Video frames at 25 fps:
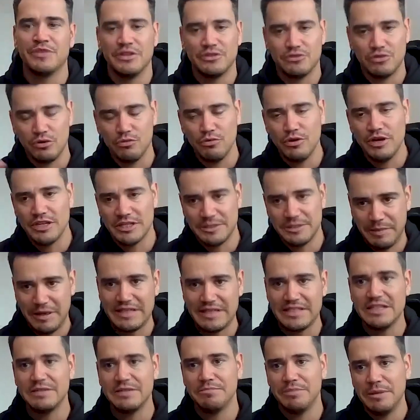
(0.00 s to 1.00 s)
So we're
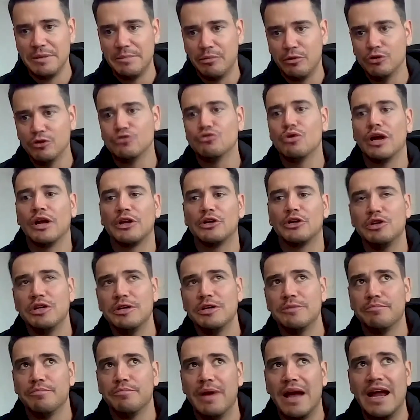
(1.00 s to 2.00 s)
expecting people to
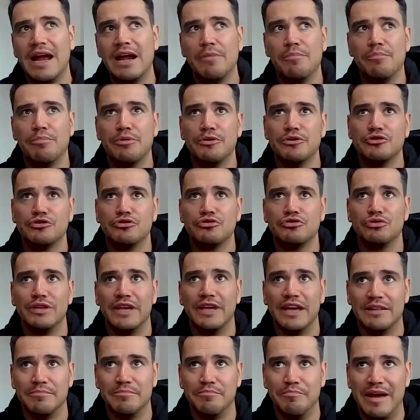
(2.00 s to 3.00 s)
actually help us to
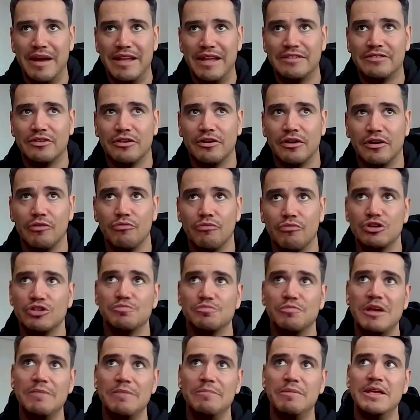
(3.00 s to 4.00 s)
get better, which
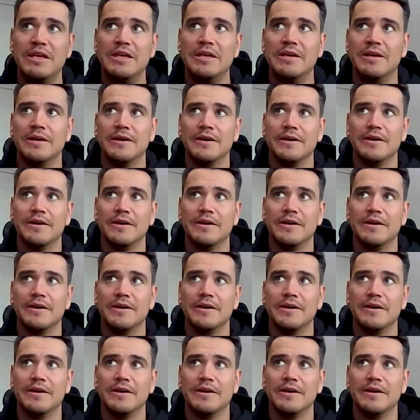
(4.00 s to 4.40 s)
may be